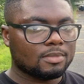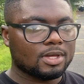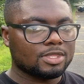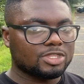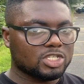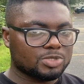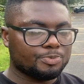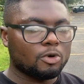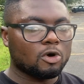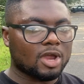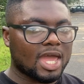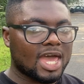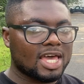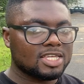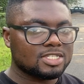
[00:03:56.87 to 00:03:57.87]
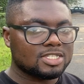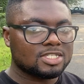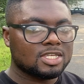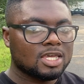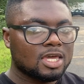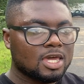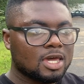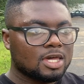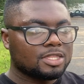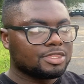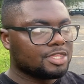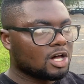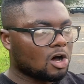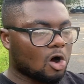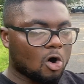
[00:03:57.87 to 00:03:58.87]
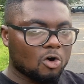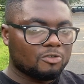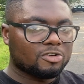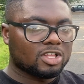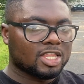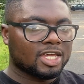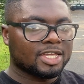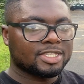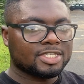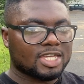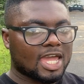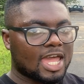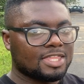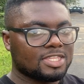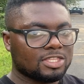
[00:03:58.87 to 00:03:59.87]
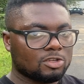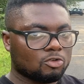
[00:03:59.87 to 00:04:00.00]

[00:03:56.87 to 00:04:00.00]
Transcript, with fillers: the Sport S, the Overland, and then the